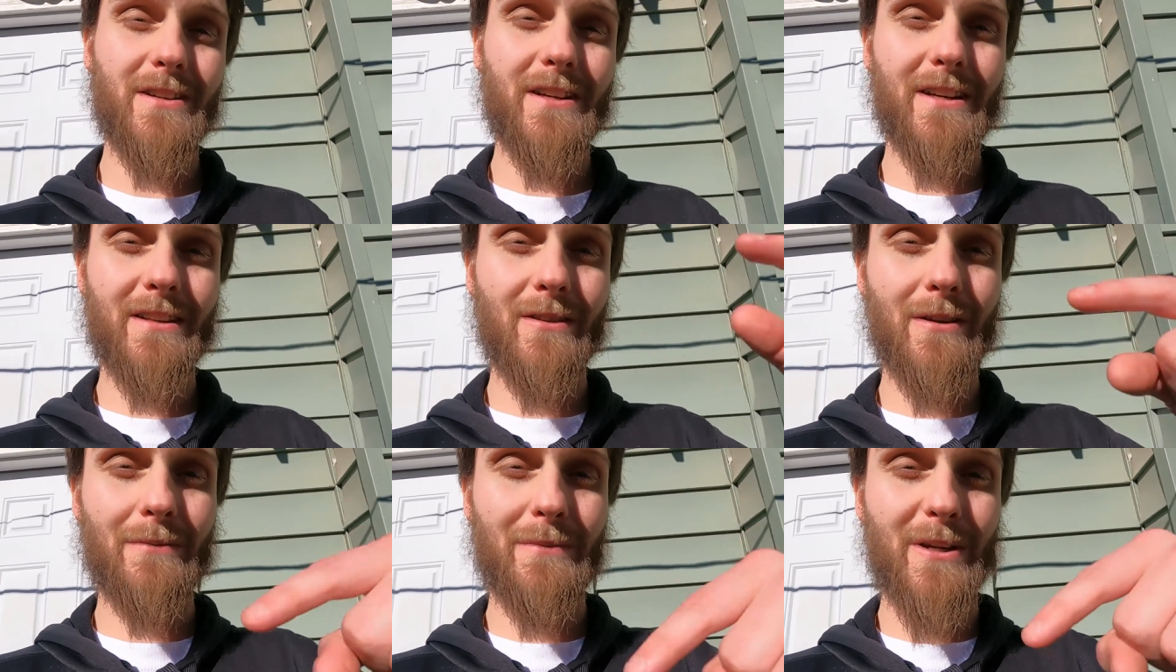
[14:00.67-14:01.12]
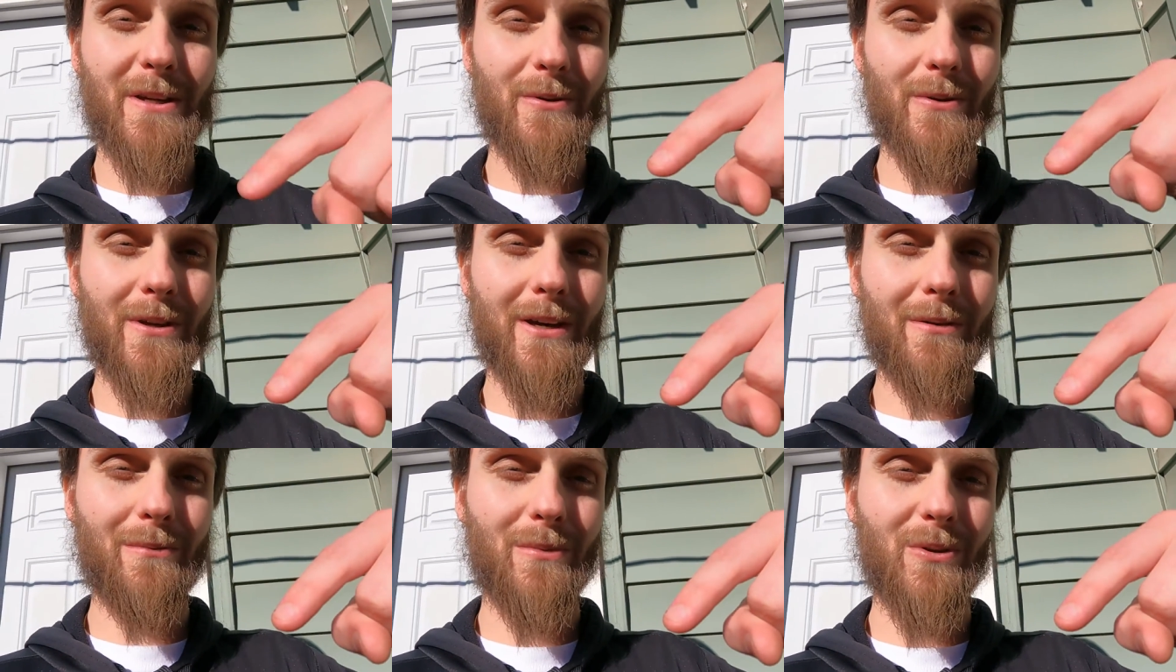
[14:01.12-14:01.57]
and let me
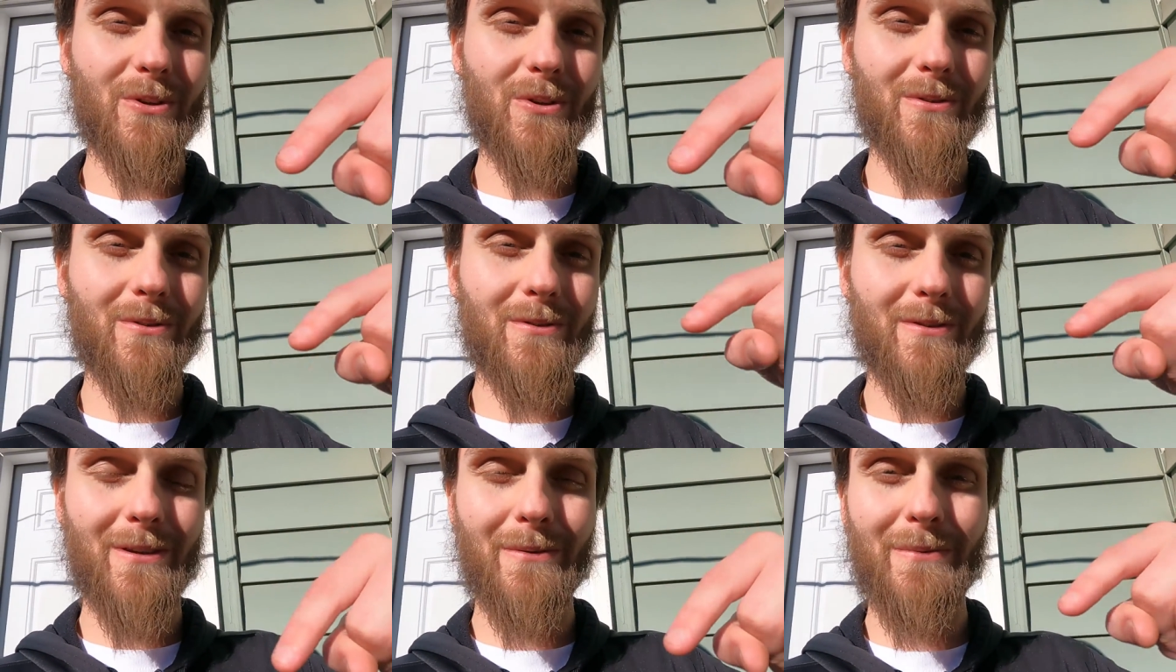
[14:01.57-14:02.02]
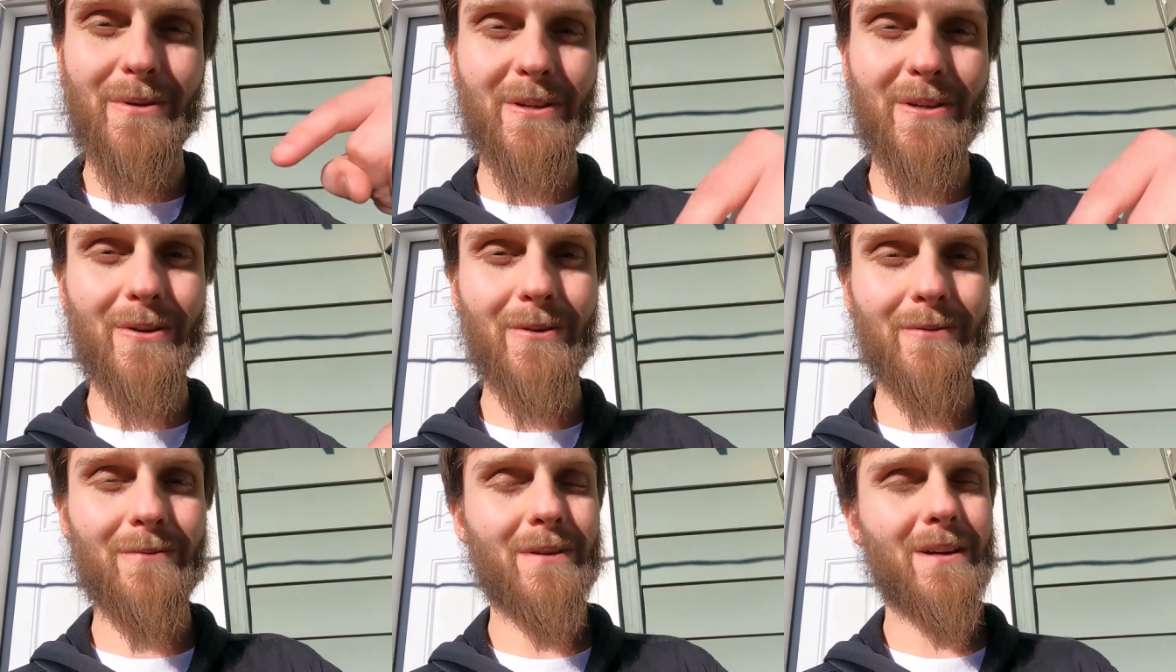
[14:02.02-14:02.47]
know down below. Let me
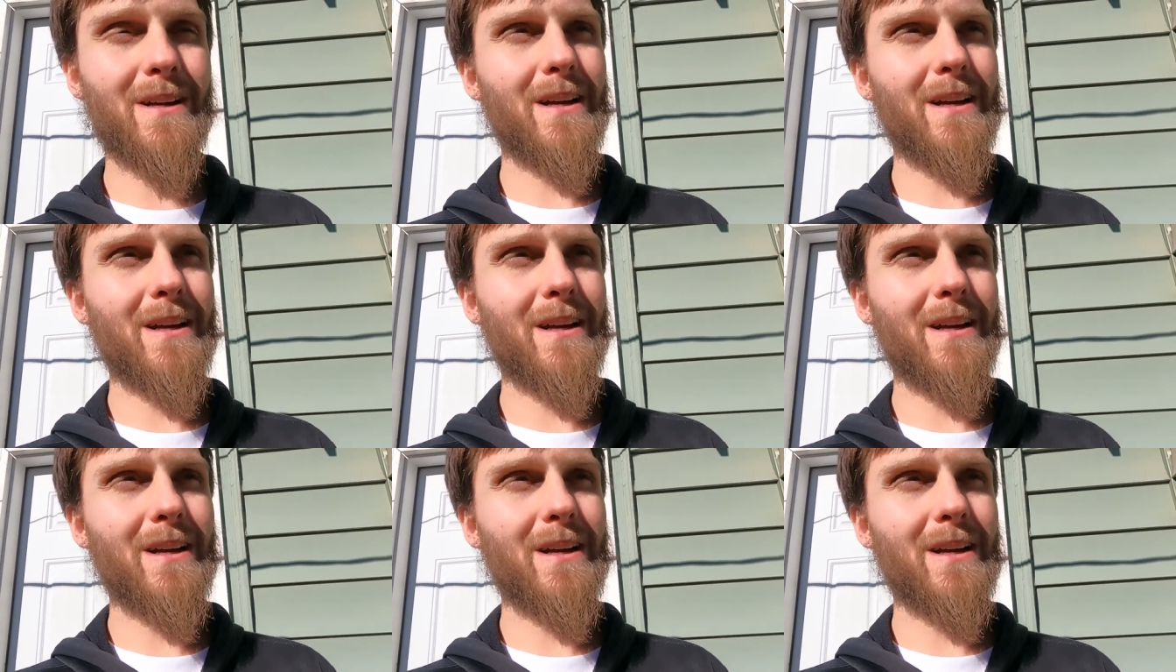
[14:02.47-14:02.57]
know.